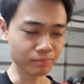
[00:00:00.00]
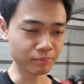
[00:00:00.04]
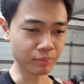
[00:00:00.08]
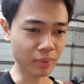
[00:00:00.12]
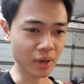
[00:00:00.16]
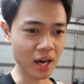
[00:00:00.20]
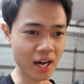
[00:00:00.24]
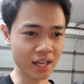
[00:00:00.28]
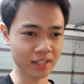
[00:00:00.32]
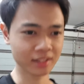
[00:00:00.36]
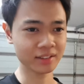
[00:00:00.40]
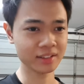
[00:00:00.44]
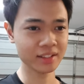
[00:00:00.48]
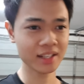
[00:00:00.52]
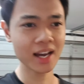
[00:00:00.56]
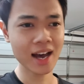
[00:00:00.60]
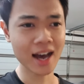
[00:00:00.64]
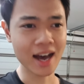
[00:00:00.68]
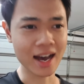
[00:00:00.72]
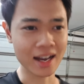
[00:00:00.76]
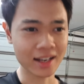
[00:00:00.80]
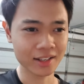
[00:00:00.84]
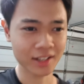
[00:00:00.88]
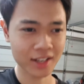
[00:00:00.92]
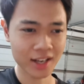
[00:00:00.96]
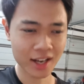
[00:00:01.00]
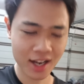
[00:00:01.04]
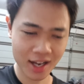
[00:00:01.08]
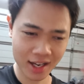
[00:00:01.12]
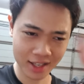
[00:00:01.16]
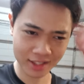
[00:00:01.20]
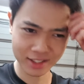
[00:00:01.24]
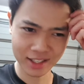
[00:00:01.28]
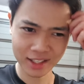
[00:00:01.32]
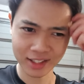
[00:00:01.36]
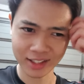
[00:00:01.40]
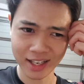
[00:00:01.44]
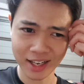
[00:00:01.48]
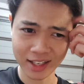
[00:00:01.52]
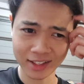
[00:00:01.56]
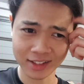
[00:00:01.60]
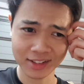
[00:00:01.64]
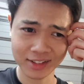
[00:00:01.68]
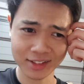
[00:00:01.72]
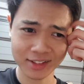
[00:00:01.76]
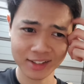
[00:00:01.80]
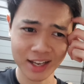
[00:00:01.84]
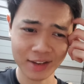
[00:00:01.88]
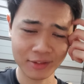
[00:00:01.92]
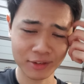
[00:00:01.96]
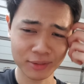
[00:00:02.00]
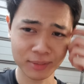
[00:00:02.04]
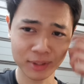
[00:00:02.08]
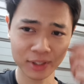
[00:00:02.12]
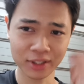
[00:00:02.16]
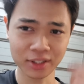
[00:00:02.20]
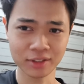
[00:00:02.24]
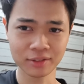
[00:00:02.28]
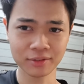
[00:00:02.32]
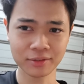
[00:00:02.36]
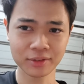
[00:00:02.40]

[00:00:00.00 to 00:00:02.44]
But yeah, uh, that got seven million